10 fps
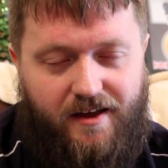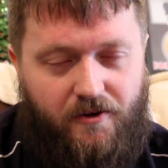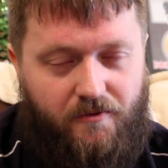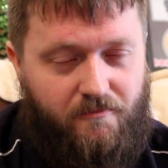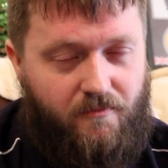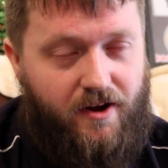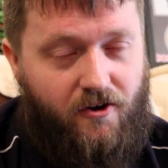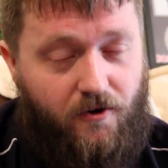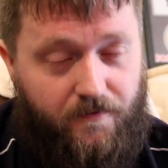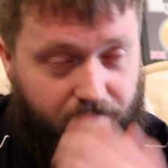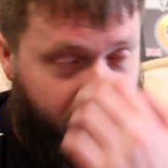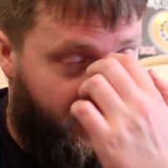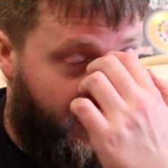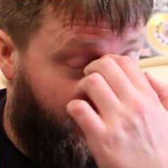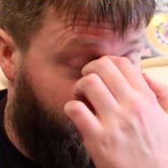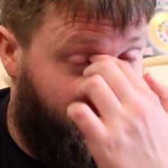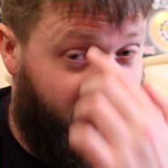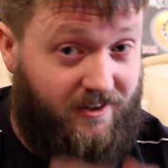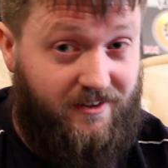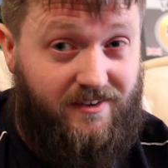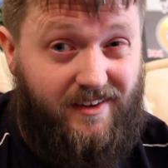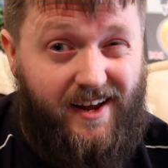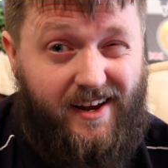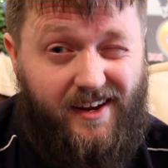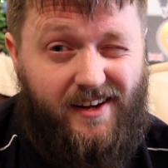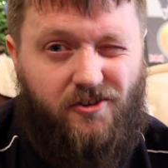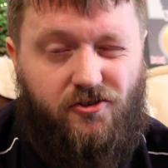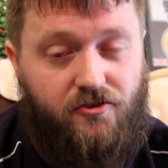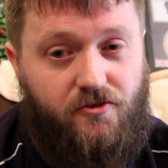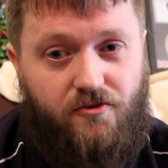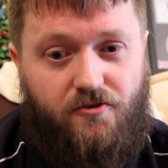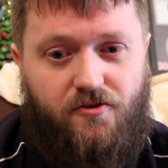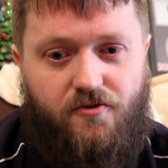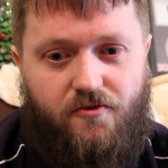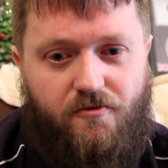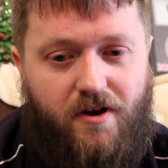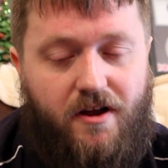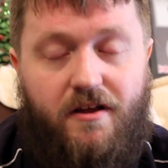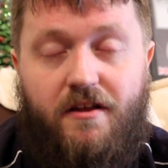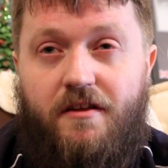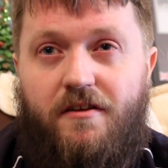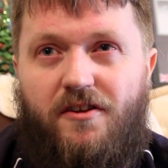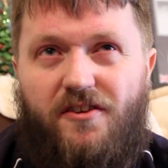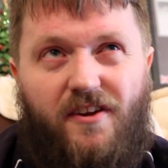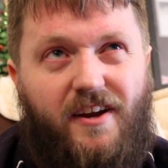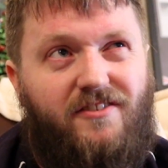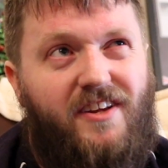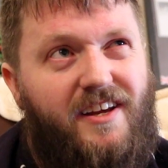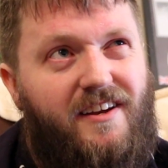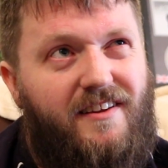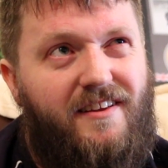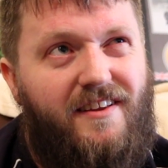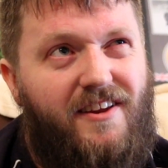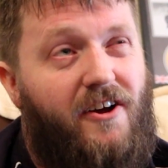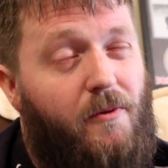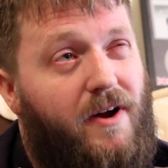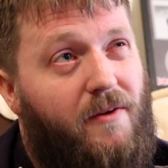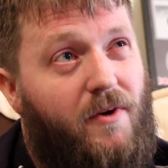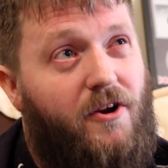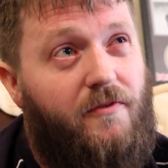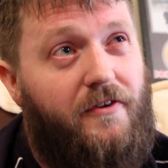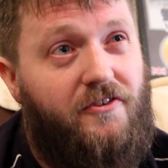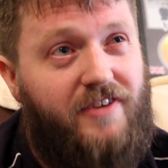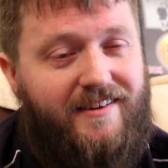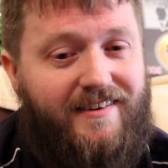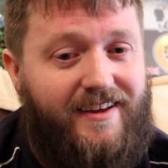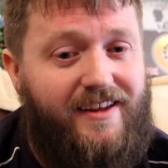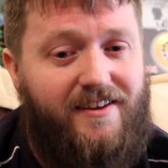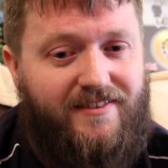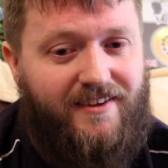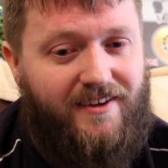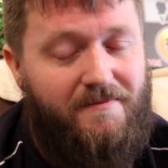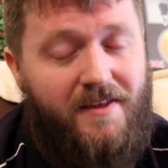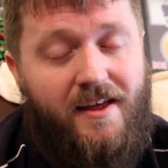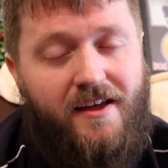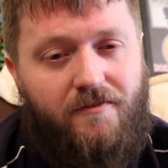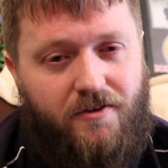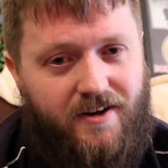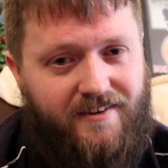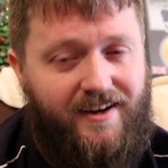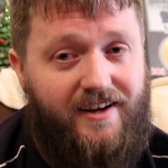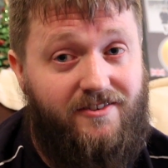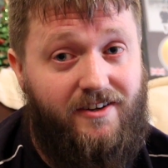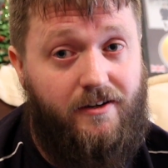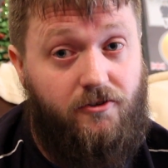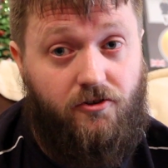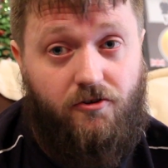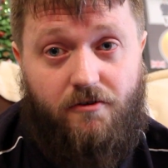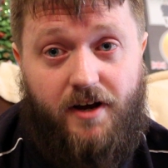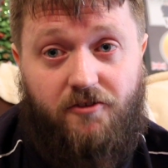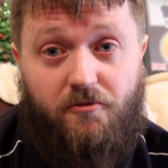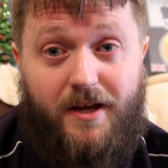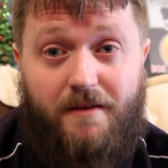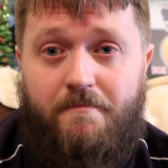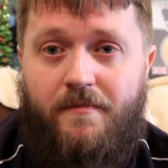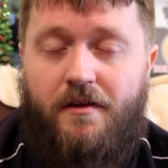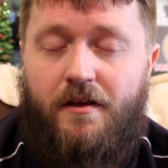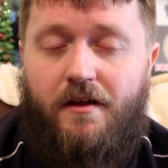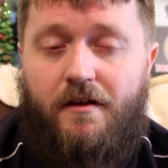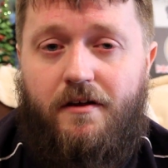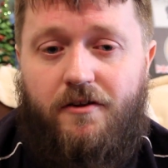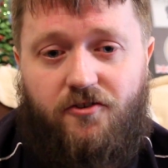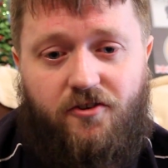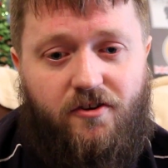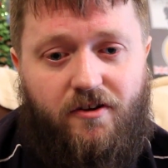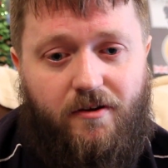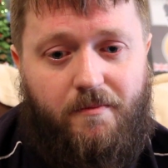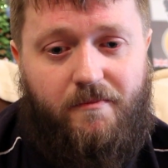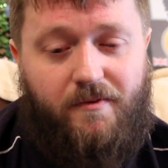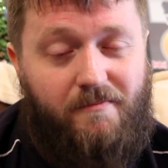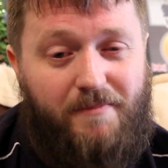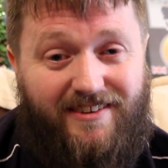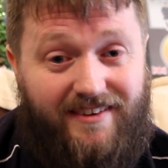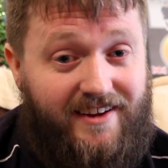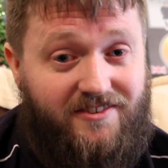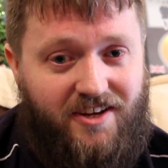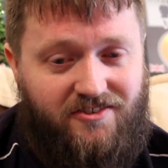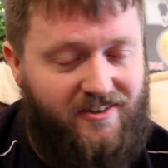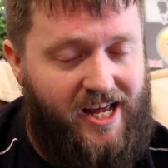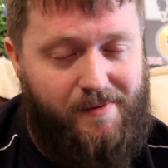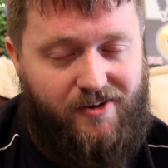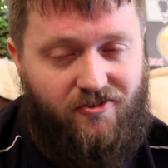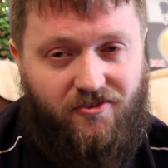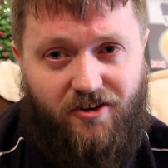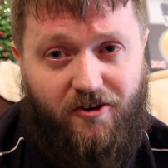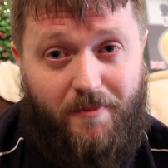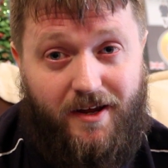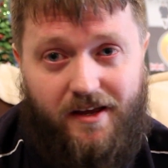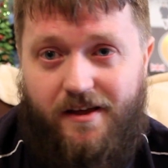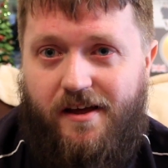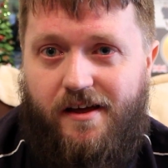It went off the next day to... it went off on a Saturday, to a few days later to Hazelmere to basically assess the damage and tell the